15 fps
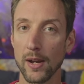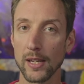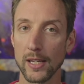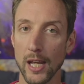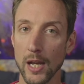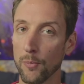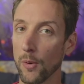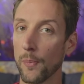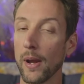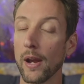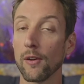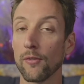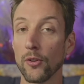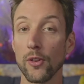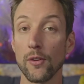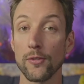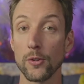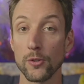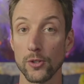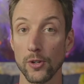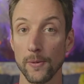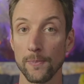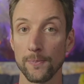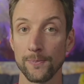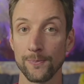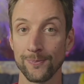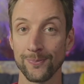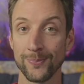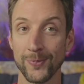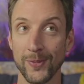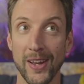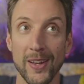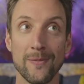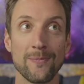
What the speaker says: and prepare for the future, okay?